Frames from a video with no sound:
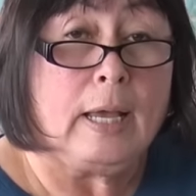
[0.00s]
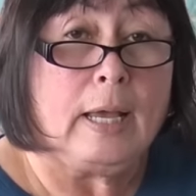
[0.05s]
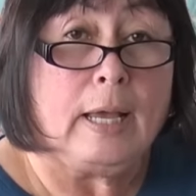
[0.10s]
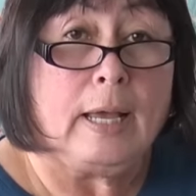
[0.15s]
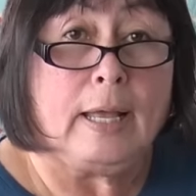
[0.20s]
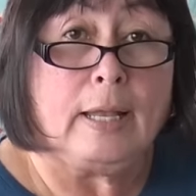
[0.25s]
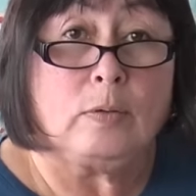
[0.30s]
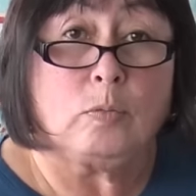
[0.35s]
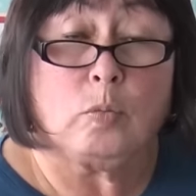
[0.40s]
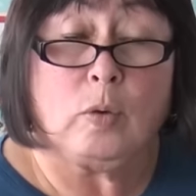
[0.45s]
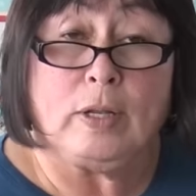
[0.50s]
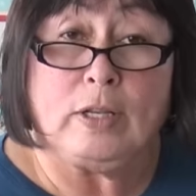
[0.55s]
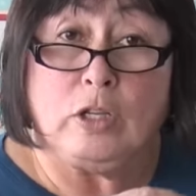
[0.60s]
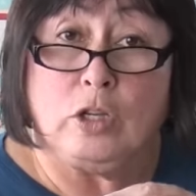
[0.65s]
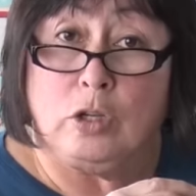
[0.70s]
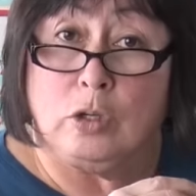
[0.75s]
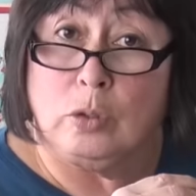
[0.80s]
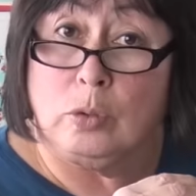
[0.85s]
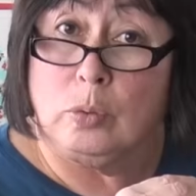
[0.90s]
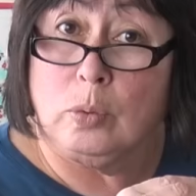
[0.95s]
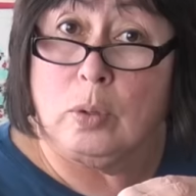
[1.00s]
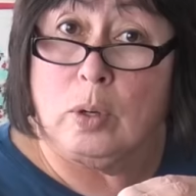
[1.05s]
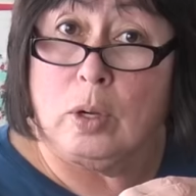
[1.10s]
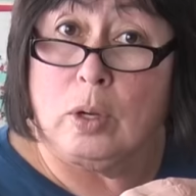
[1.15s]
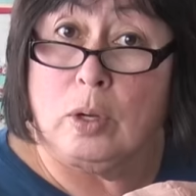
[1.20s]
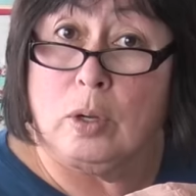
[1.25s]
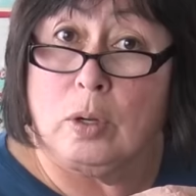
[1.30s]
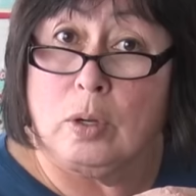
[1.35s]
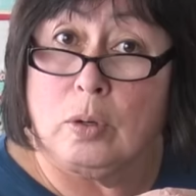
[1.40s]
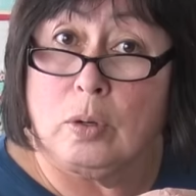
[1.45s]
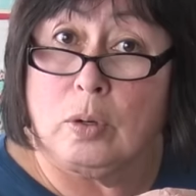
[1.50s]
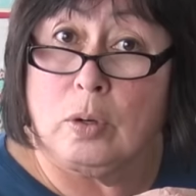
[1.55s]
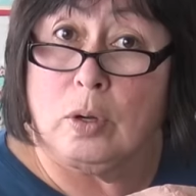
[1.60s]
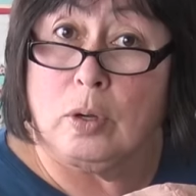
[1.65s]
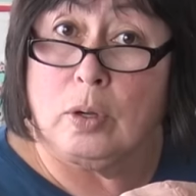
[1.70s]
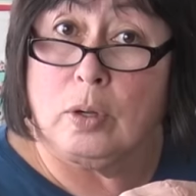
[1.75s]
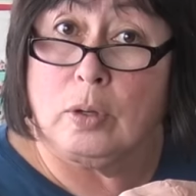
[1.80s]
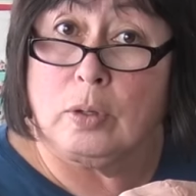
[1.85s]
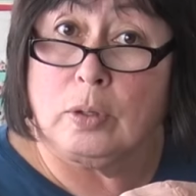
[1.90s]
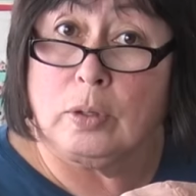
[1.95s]
And when you
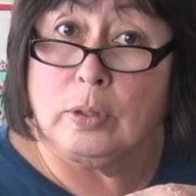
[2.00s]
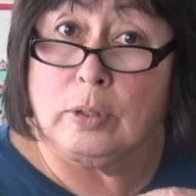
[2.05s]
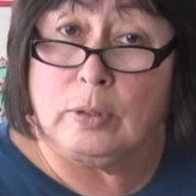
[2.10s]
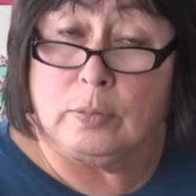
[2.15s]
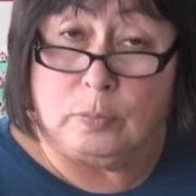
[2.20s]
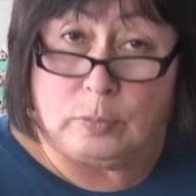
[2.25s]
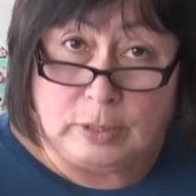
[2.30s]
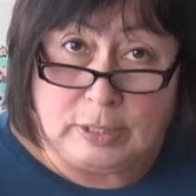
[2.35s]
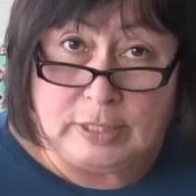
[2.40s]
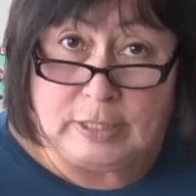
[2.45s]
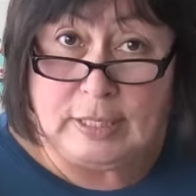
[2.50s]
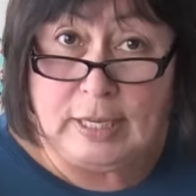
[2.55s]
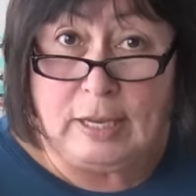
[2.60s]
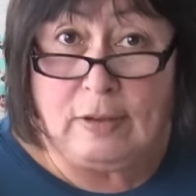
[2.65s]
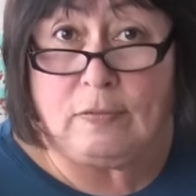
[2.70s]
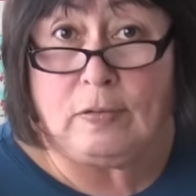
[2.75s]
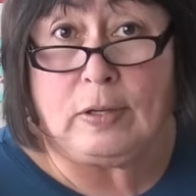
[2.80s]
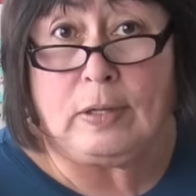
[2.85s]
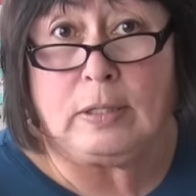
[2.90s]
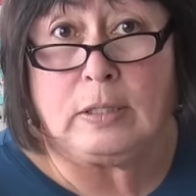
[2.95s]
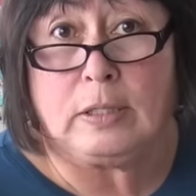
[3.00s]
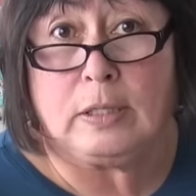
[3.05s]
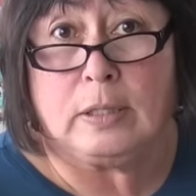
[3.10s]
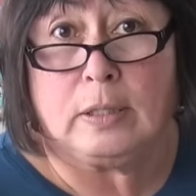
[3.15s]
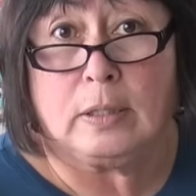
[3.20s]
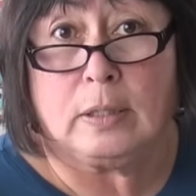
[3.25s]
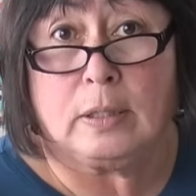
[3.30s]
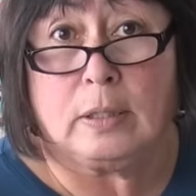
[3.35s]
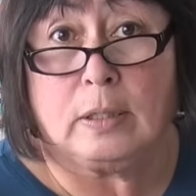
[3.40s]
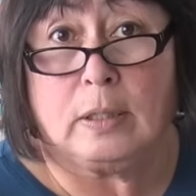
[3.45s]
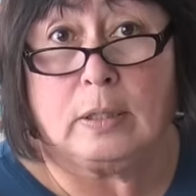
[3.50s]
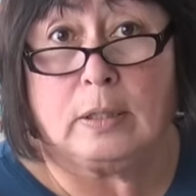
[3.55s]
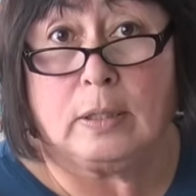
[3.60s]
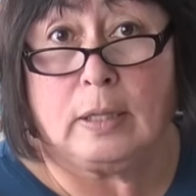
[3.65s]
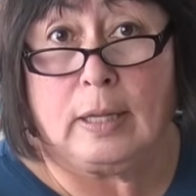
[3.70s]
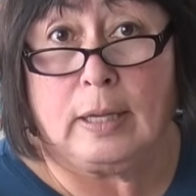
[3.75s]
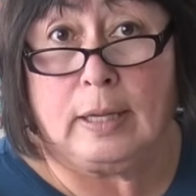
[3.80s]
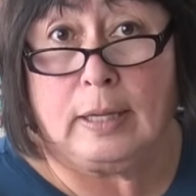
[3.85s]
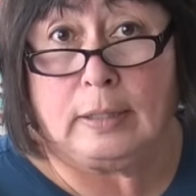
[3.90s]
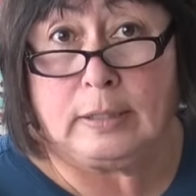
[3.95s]
receive it,
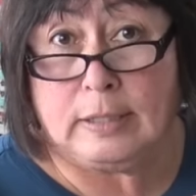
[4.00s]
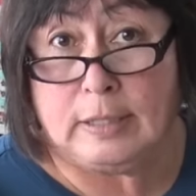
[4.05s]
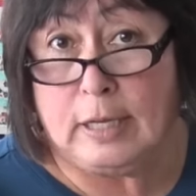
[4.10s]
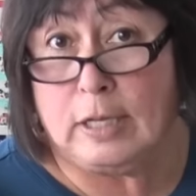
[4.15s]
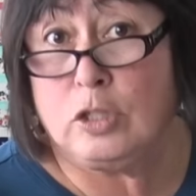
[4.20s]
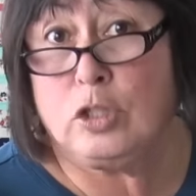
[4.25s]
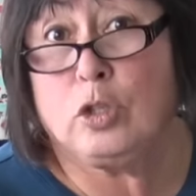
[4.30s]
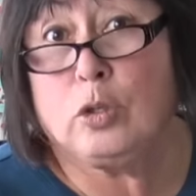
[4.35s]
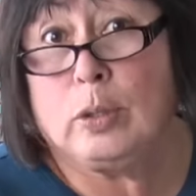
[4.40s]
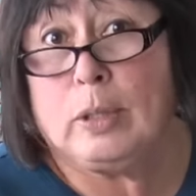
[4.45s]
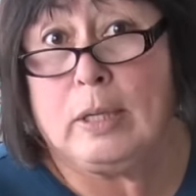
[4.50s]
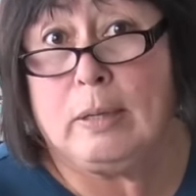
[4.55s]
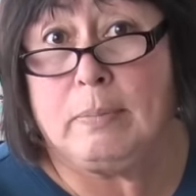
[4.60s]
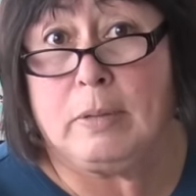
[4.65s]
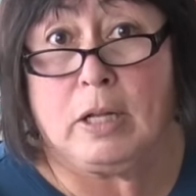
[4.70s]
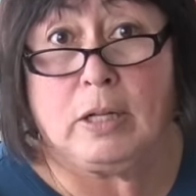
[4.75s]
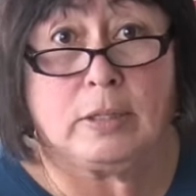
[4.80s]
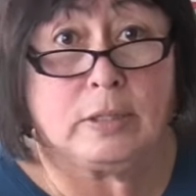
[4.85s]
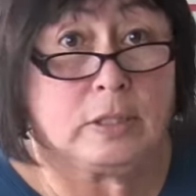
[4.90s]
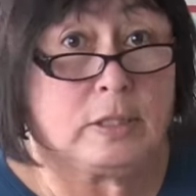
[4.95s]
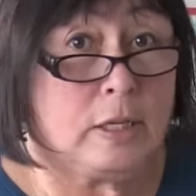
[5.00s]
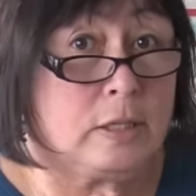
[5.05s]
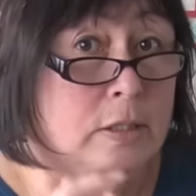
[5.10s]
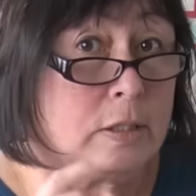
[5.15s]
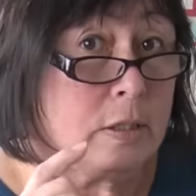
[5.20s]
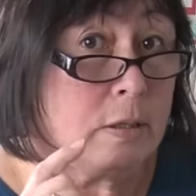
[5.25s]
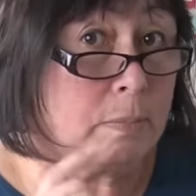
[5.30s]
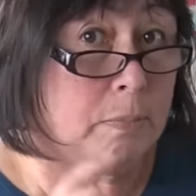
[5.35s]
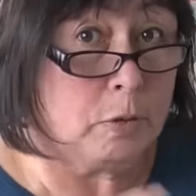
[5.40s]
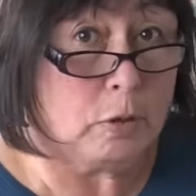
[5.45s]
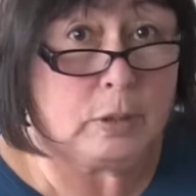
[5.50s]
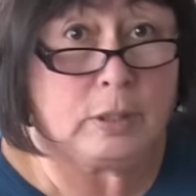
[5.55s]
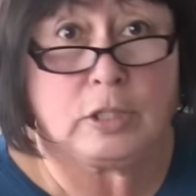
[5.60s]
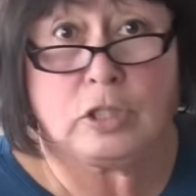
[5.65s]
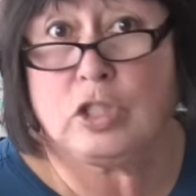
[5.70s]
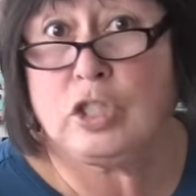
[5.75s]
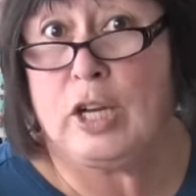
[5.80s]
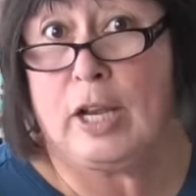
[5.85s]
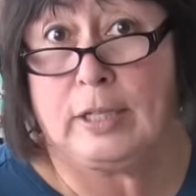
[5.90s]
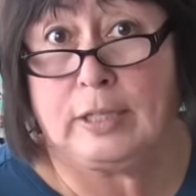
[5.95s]
it sends you an email and says the book
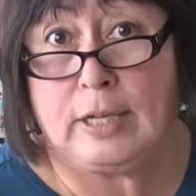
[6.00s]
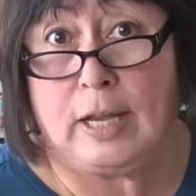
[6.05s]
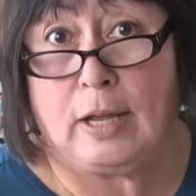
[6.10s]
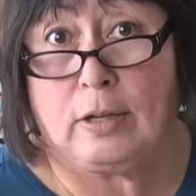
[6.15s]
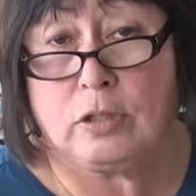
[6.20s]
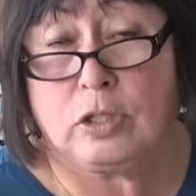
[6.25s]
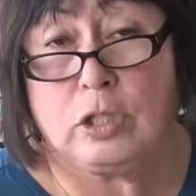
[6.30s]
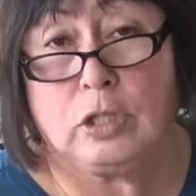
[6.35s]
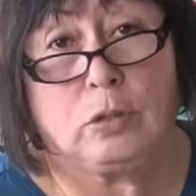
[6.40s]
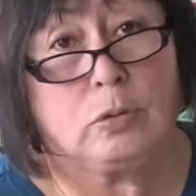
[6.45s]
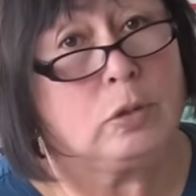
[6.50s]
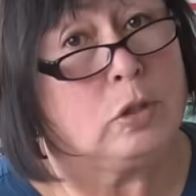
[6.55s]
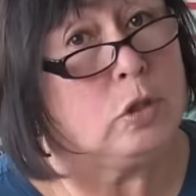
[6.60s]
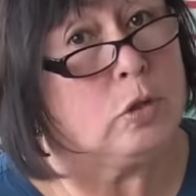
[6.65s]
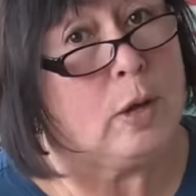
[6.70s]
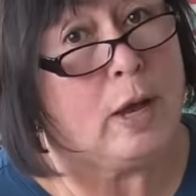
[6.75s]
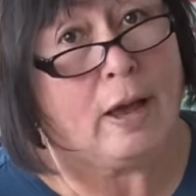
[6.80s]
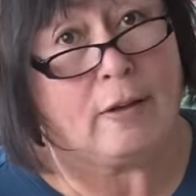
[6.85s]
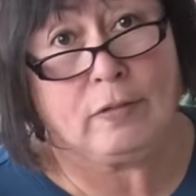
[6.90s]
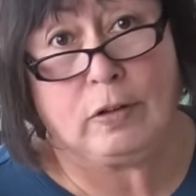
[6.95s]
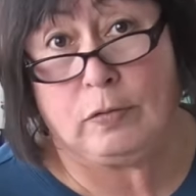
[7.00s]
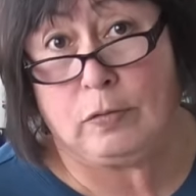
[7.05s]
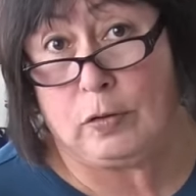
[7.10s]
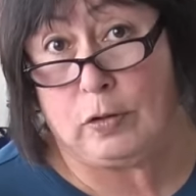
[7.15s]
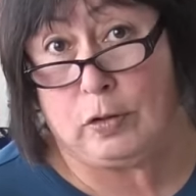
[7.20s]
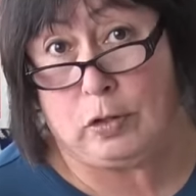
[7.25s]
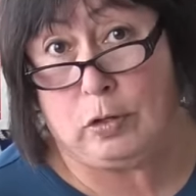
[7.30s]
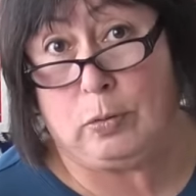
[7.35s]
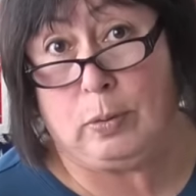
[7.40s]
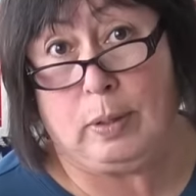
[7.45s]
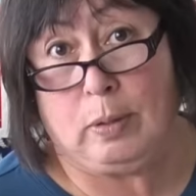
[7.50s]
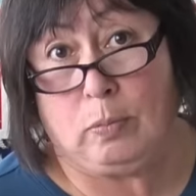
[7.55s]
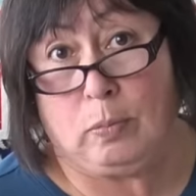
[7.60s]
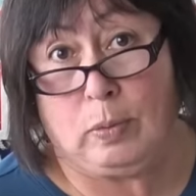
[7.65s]
is checked out to you and you have it for 3